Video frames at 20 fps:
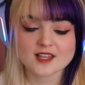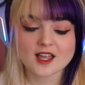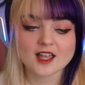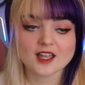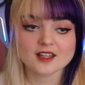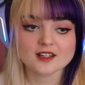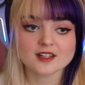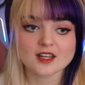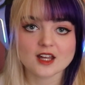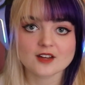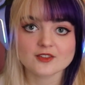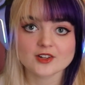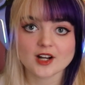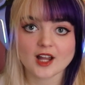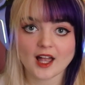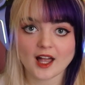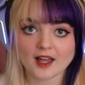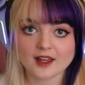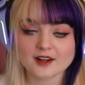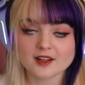I had never
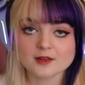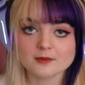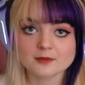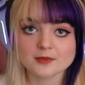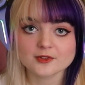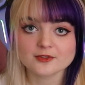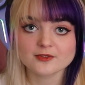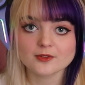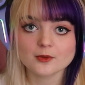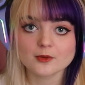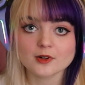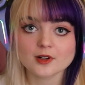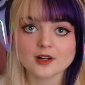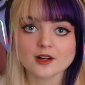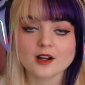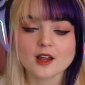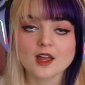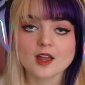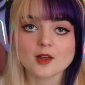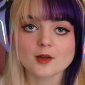had him
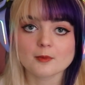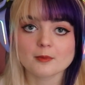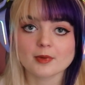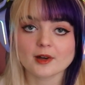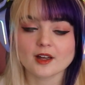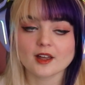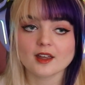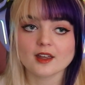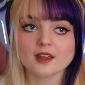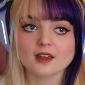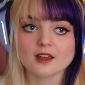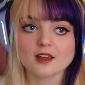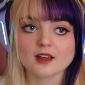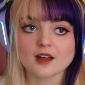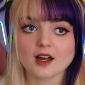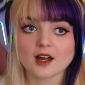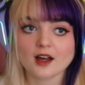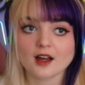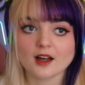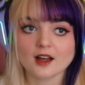before, but
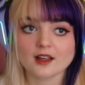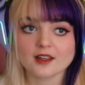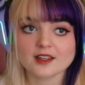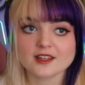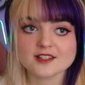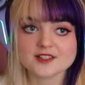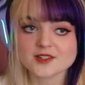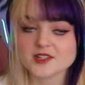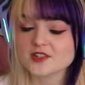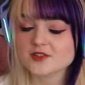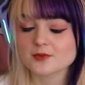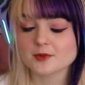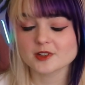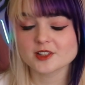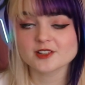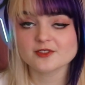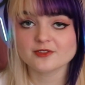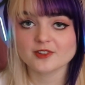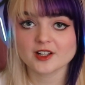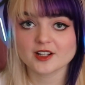he's just
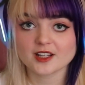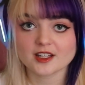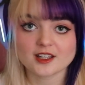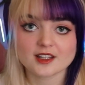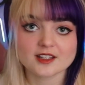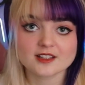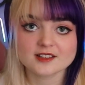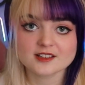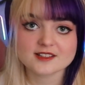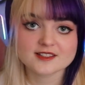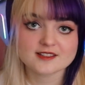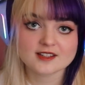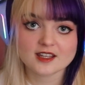really funny. He does